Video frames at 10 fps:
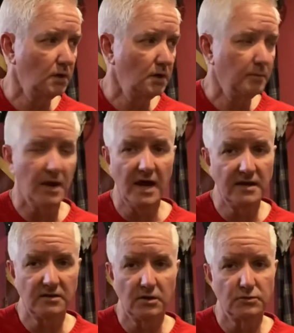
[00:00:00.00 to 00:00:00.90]
Behind
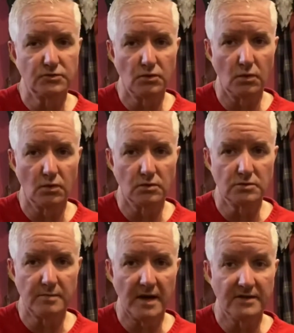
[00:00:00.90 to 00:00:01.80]
Closed Doors
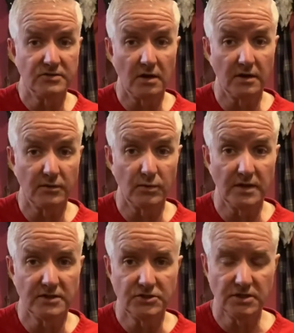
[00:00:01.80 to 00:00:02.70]
by Charlie
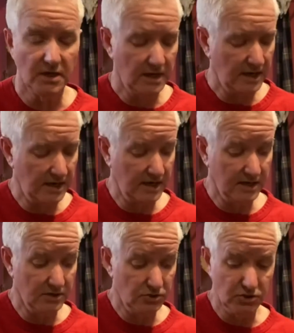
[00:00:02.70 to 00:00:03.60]
Rich,
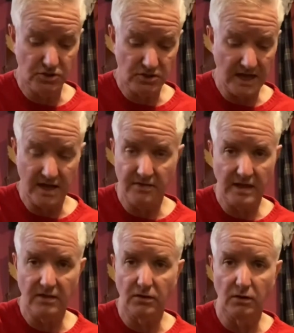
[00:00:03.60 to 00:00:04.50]
and just that
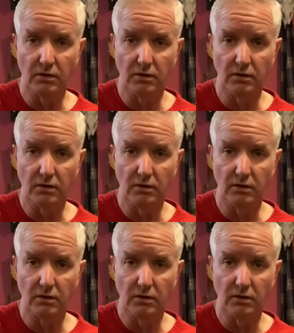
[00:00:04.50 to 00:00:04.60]
little